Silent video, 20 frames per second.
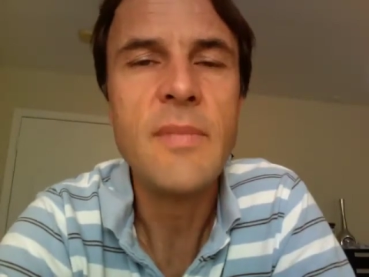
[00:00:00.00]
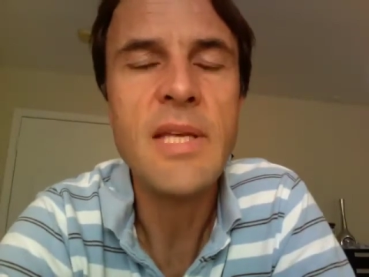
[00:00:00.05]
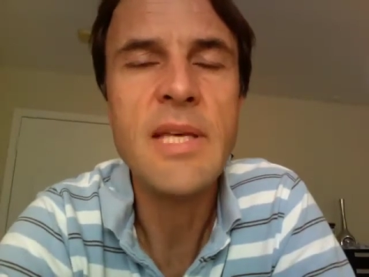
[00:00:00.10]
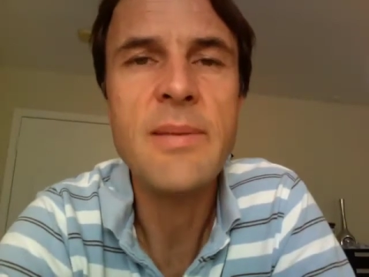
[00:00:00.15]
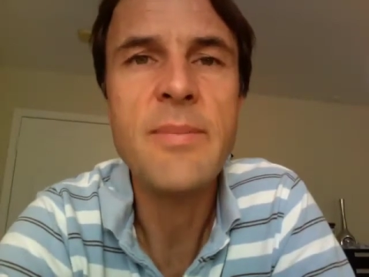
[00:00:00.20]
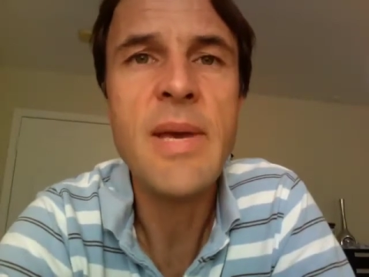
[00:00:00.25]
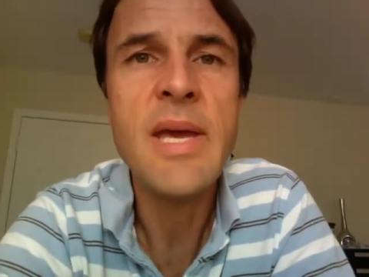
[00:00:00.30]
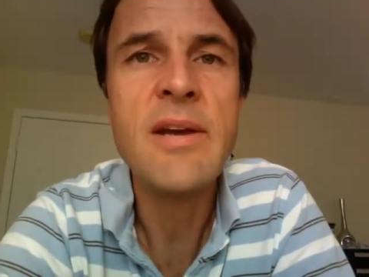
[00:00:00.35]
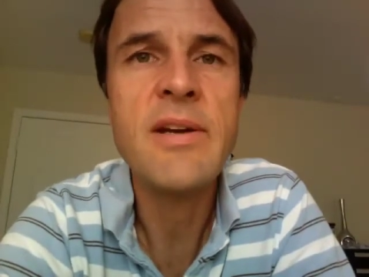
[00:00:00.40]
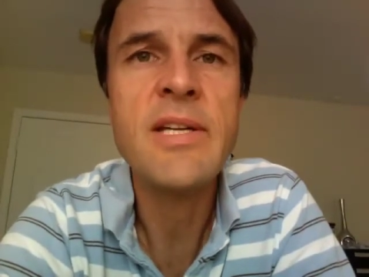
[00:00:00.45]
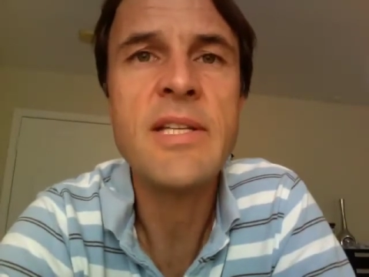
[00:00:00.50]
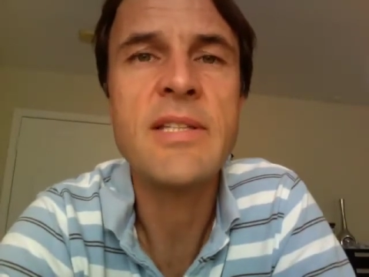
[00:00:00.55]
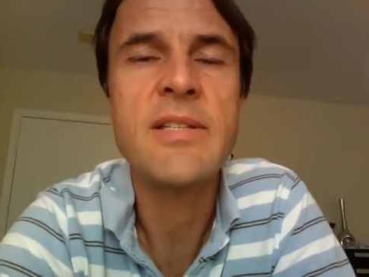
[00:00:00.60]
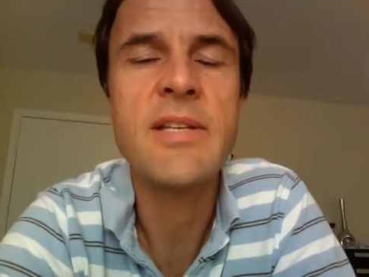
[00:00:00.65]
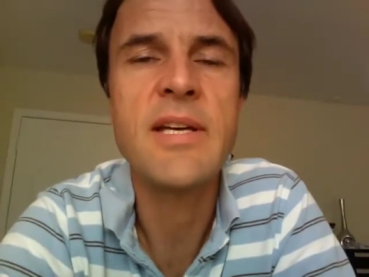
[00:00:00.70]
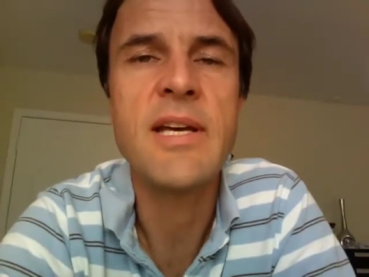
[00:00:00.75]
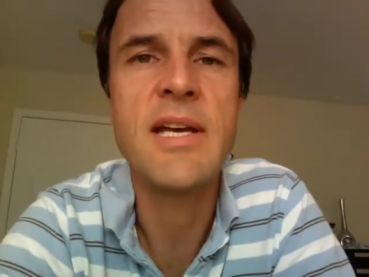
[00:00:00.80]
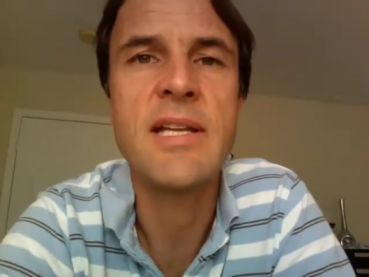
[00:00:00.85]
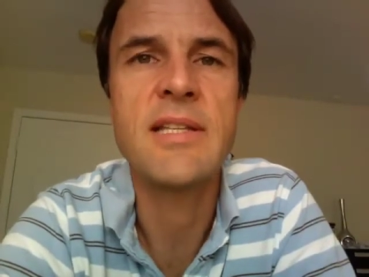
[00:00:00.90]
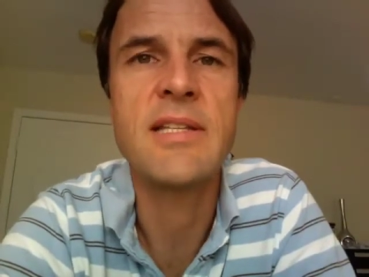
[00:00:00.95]
He
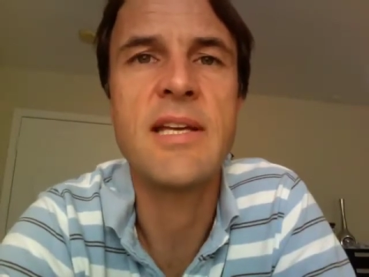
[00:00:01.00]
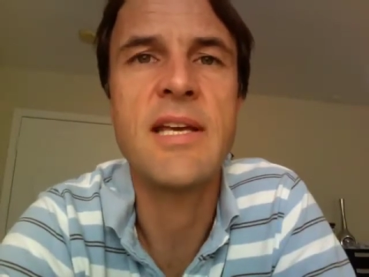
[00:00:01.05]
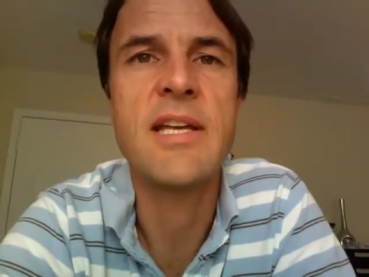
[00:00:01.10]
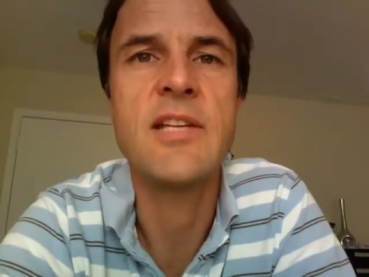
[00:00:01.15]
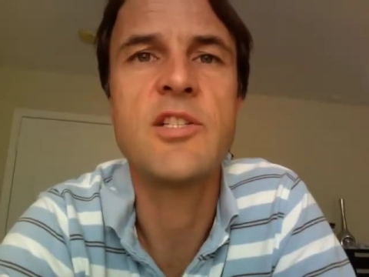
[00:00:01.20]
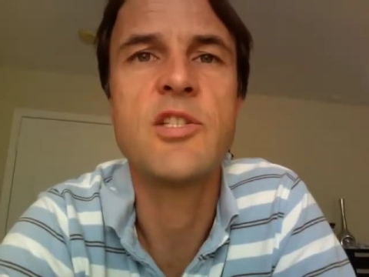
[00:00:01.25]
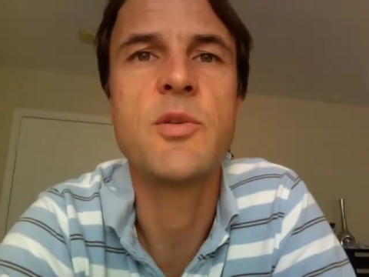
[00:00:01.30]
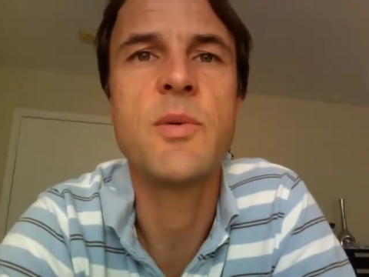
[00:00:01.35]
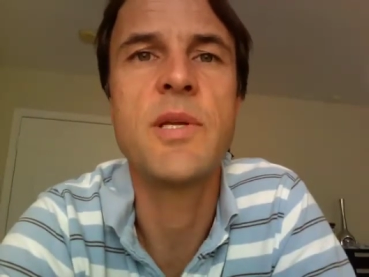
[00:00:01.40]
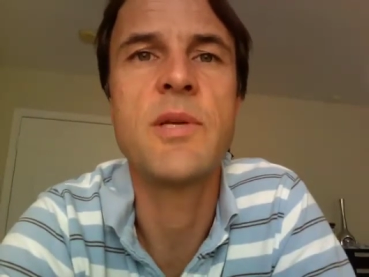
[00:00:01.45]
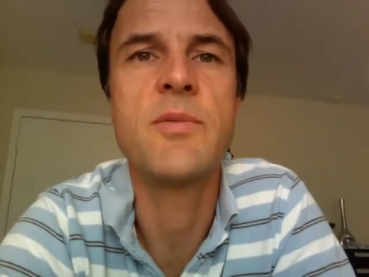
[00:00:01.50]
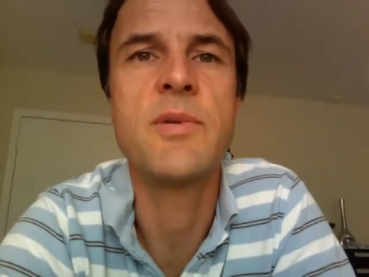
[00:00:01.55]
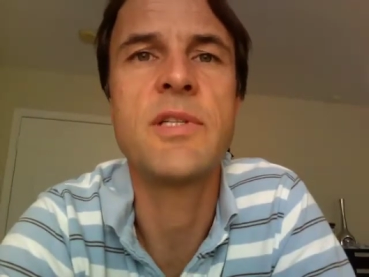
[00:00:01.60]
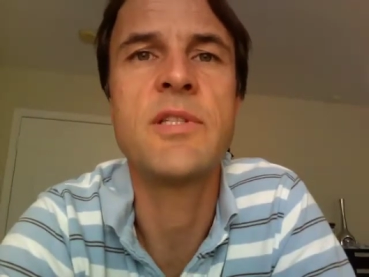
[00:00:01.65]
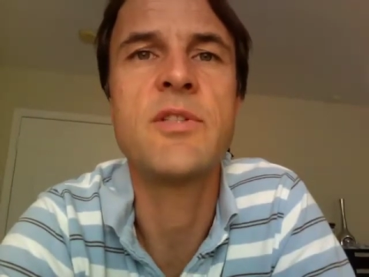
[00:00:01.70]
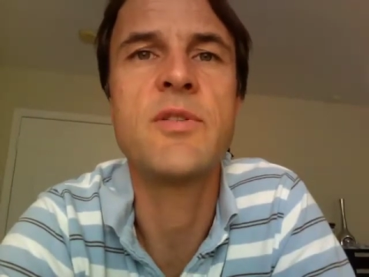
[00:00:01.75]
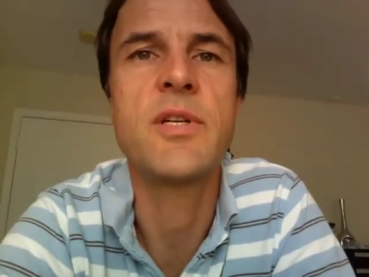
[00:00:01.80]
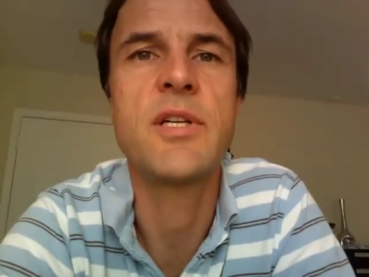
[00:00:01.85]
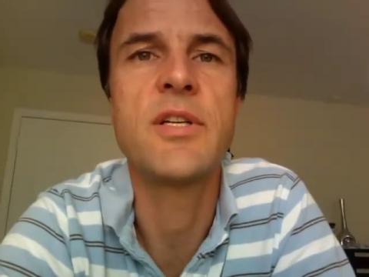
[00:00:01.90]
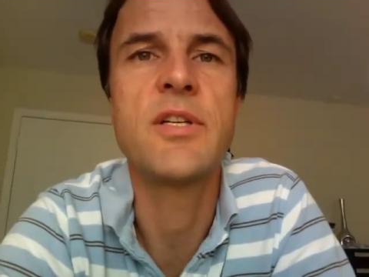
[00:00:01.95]
married at age
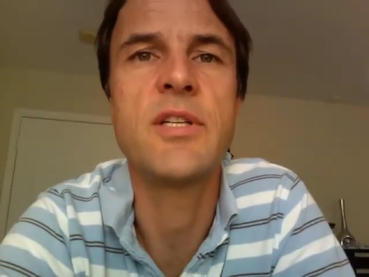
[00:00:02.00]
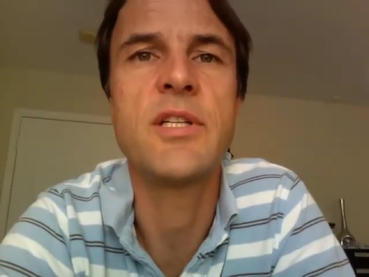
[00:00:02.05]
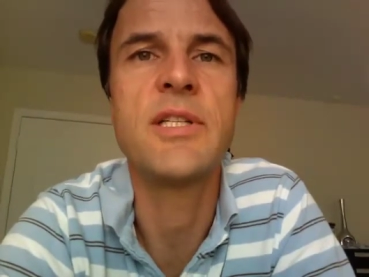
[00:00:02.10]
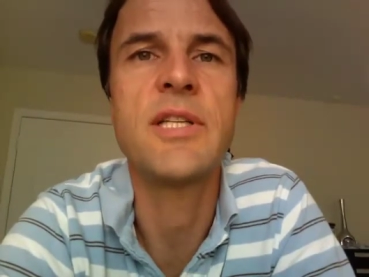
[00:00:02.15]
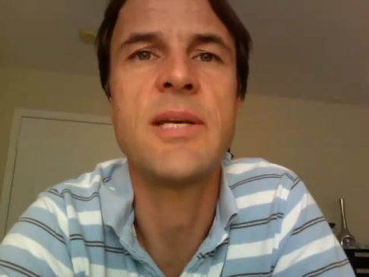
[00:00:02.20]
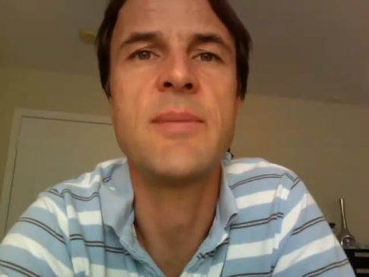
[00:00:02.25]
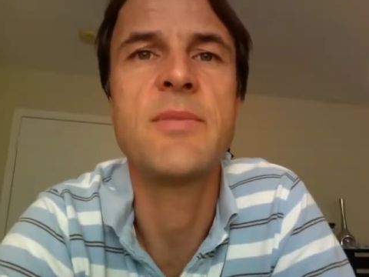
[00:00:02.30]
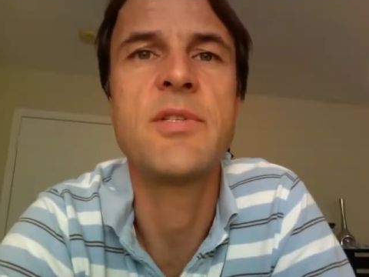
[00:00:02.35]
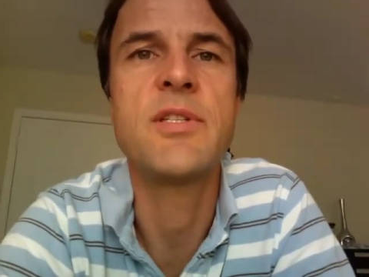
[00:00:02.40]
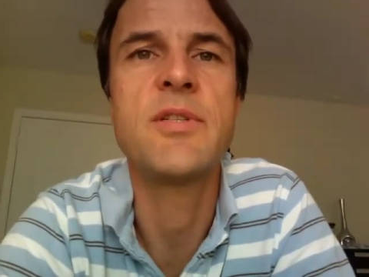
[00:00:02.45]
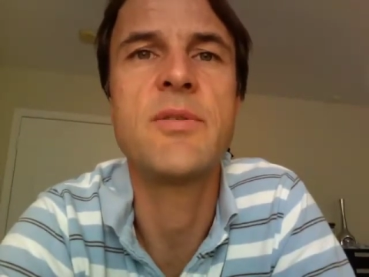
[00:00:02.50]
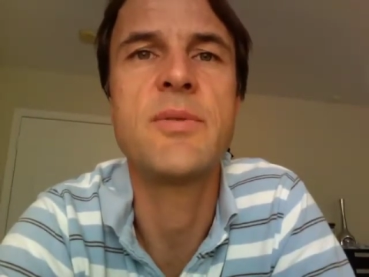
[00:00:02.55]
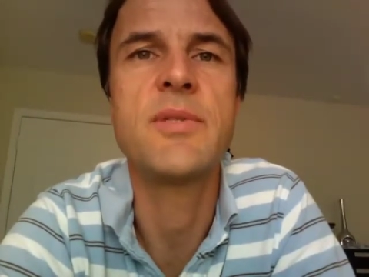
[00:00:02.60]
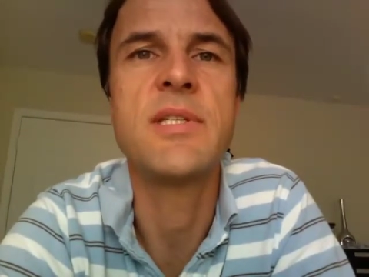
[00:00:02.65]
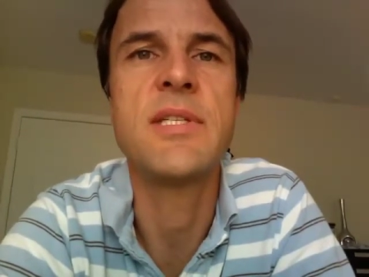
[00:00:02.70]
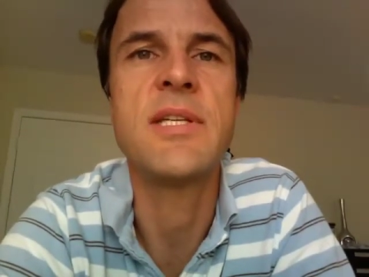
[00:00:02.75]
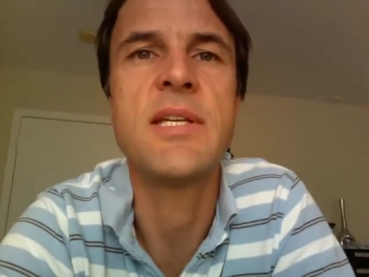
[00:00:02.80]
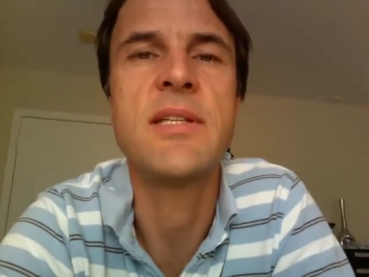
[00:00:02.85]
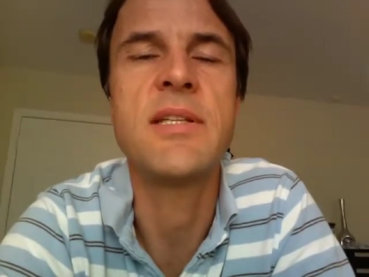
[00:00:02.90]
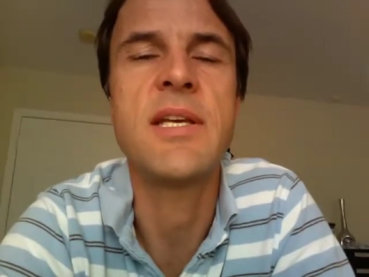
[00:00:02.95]
21 to a girl named
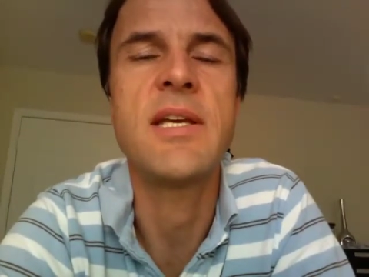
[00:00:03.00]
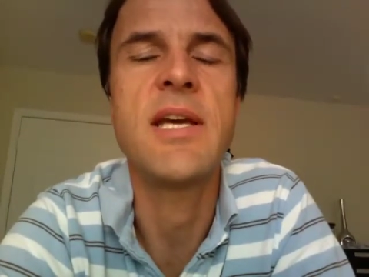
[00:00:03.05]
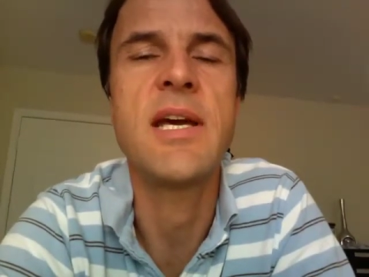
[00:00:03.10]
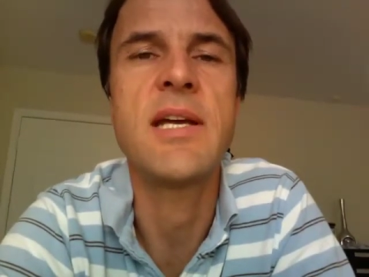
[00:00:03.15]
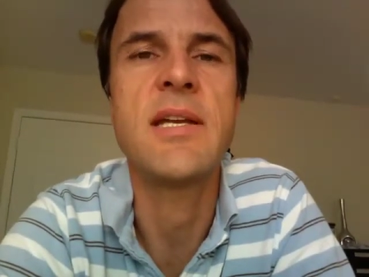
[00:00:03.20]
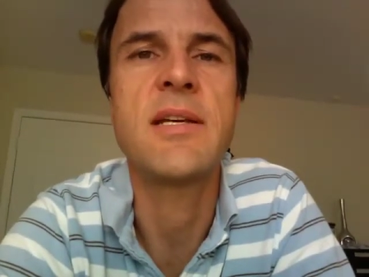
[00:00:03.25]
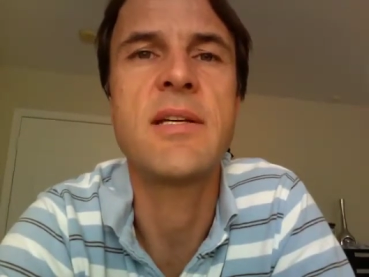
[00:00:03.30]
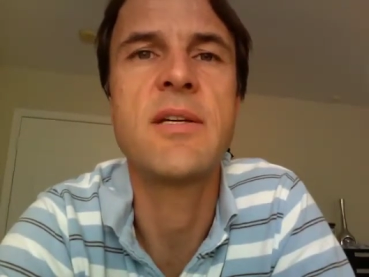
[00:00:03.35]
Susie, and they had a